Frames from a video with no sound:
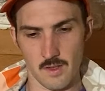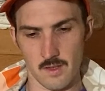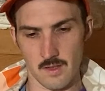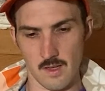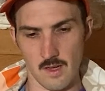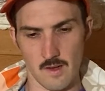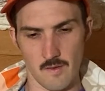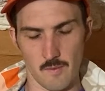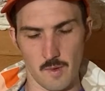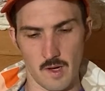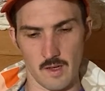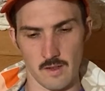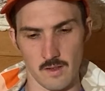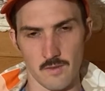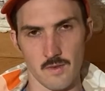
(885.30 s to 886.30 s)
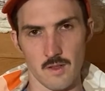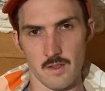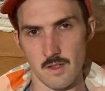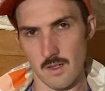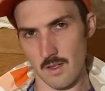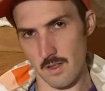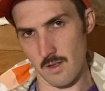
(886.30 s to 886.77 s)
the sake of buying this for the
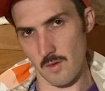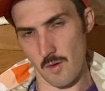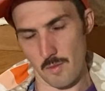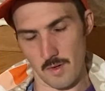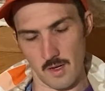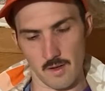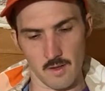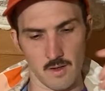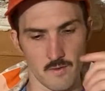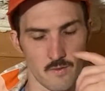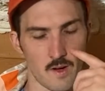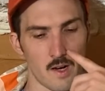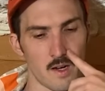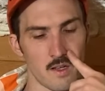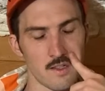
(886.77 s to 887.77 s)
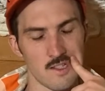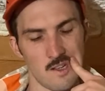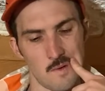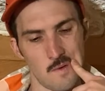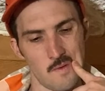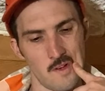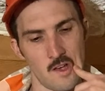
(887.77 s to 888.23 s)
dealer, we're probably going to finance
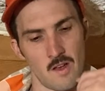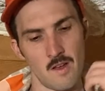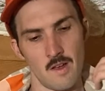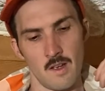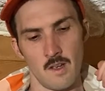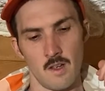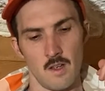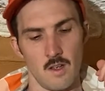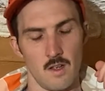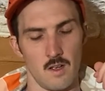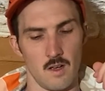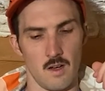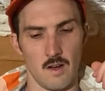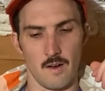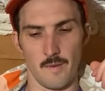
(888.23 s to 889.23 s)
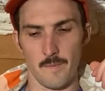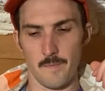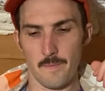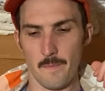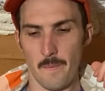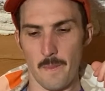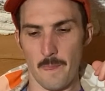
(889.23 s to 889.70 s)
some of it.
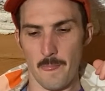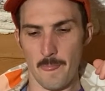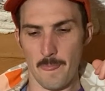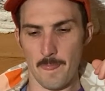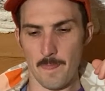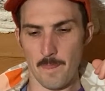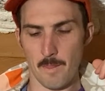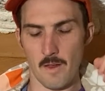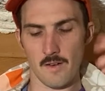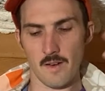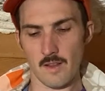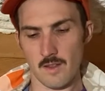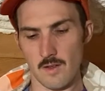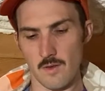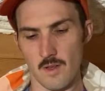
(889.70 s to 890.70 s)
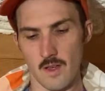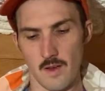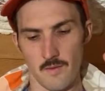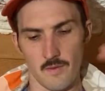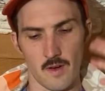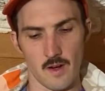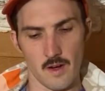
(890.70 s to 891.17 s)
Not that you
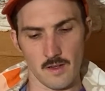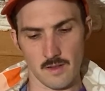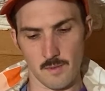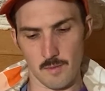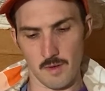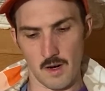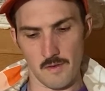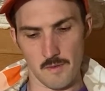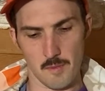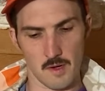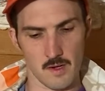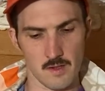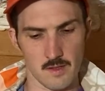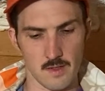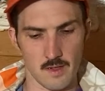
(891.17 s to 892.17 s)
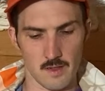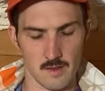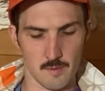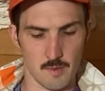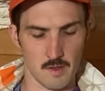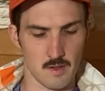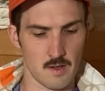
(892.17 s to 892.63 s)
can't finance in private party
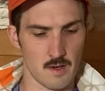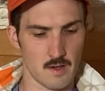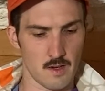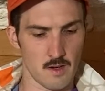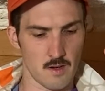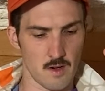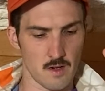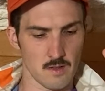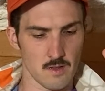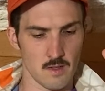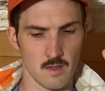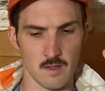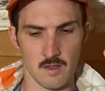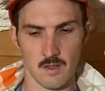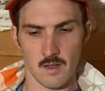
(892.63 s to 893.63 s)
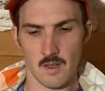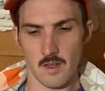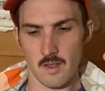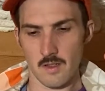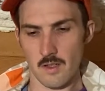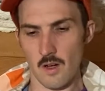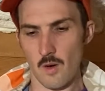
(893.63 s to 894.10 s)
sales, but I digress.
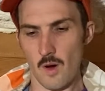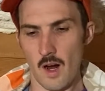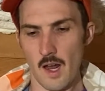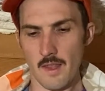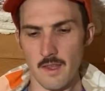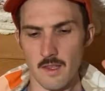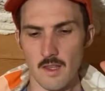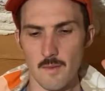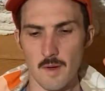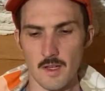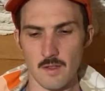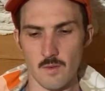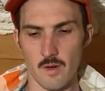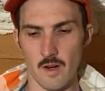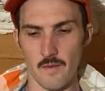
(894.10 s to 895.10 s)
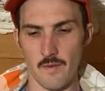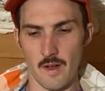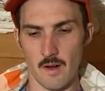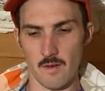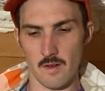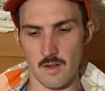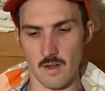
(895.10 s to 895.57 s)
So I think the best one I
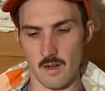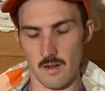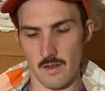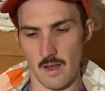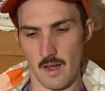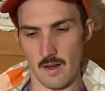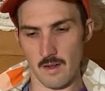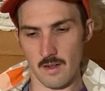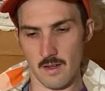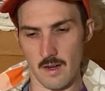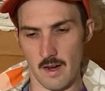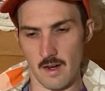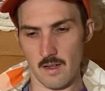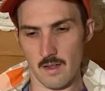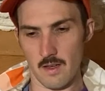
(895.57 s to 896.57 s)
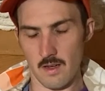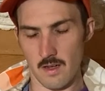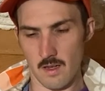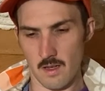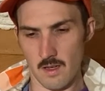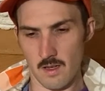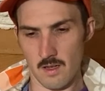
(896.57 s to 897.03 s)
found here that kind of
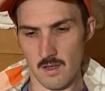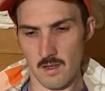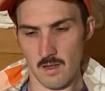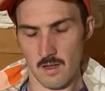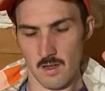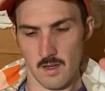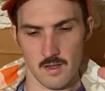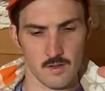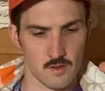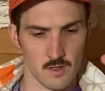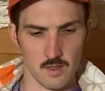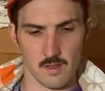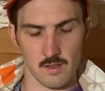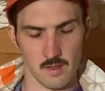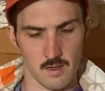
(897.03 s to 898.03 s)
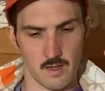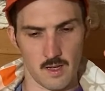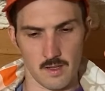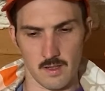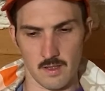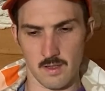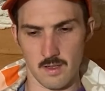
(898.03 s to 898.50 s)
like, just looking
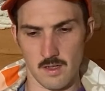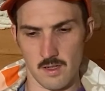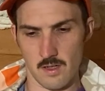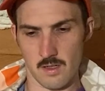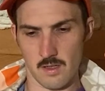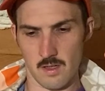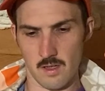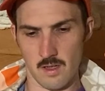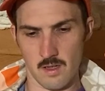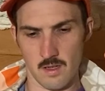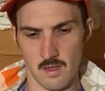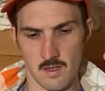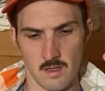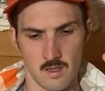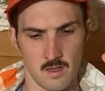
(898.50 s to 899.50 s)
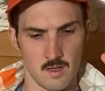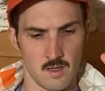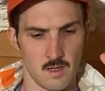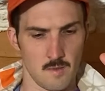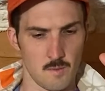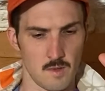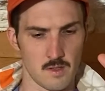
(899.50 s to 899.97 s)
at initially,
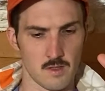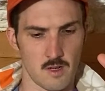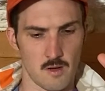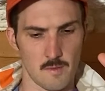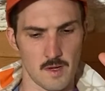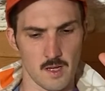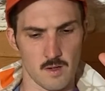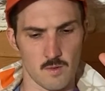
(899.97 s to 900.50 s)
meets all my